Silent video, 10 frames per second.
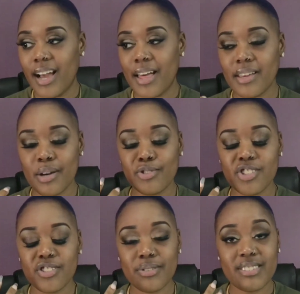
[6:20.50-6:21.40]
I think I was
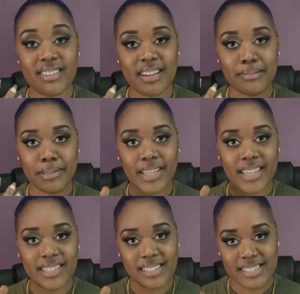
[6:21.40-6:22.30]
just so excited about
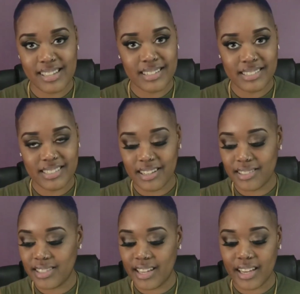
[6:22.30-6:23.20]
getting the design done
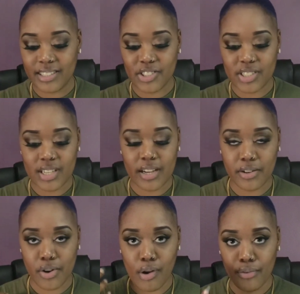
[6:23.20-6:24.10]
that I just kind
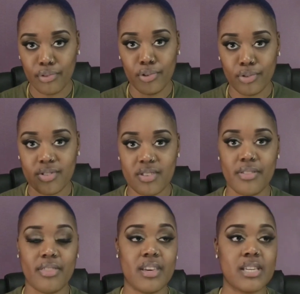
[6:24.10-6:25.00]
of overlooked
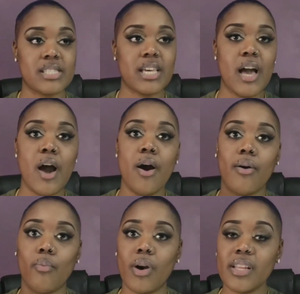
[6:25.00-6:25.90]
certain things.
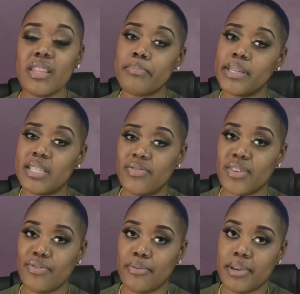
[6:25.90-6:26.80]
One of the biggest
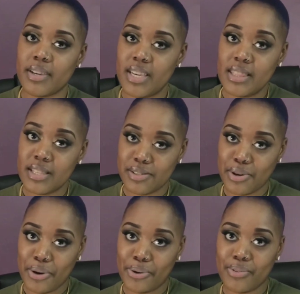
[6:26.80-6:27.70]
things for me in this
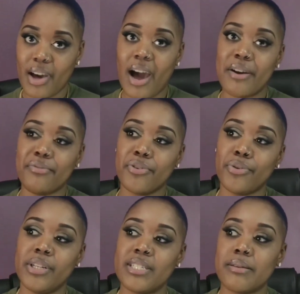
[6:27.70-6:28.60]
coat that I
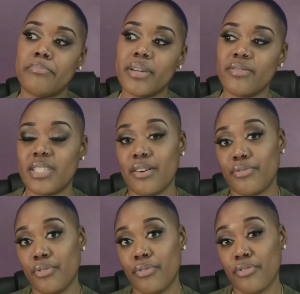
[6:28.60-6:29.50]
feel is a bit of a
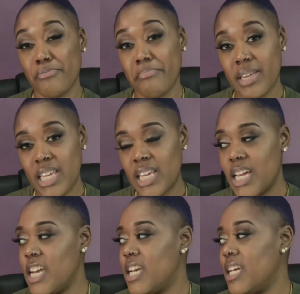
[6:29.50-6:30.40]
downfall for me
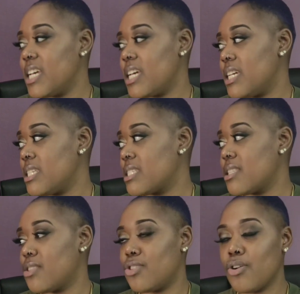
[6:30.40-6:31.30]
is
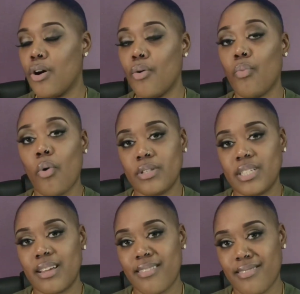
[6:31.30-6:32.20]
the
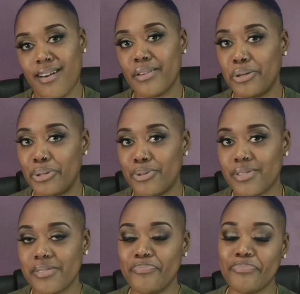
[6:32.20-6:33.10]
wadding that I
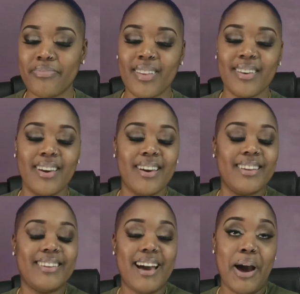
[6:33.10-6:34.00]
use.
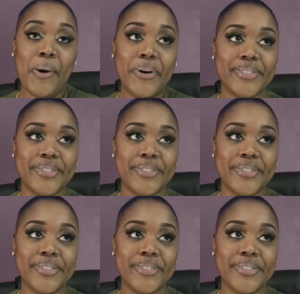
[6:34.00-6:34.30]
Now,